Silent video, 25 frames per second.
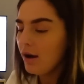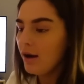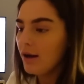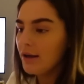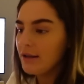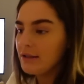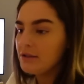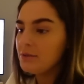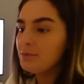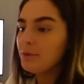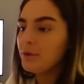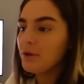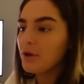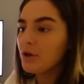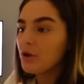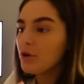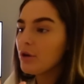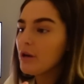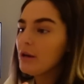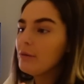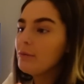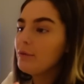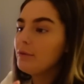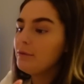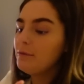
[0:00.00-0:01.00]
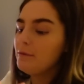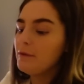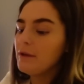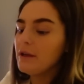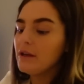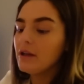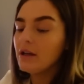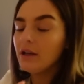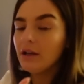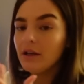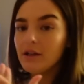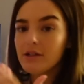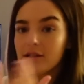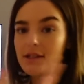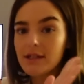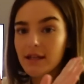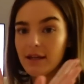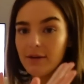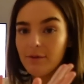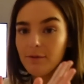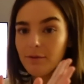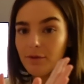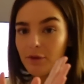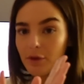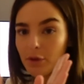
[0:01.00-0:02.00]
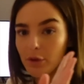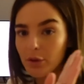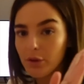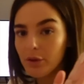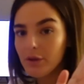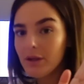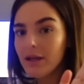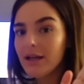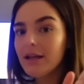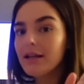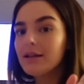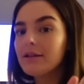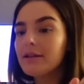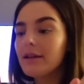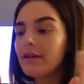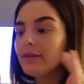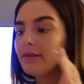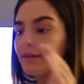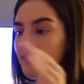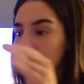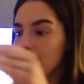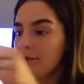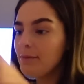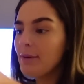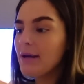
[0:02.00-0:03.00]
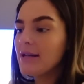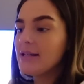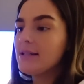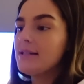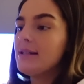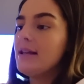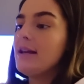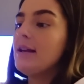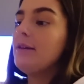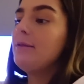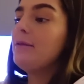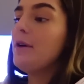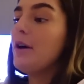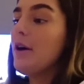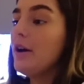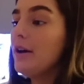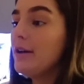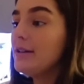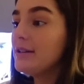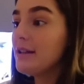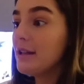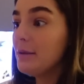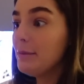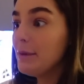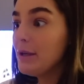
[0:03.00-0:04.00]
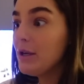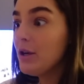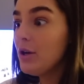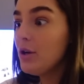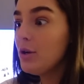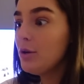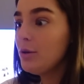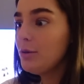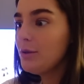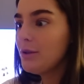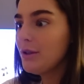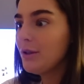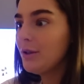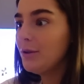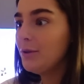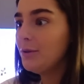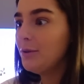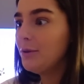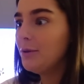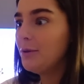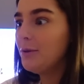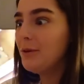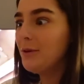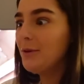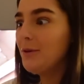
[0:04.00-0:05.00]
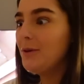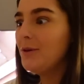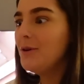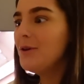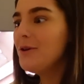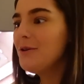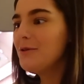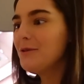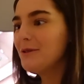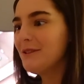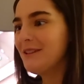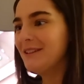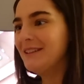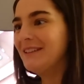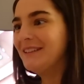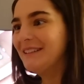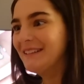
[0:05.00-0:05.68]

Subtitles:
Need to put cream on Fia. Skim food is the best thing for her. It's going to be cold. Oh!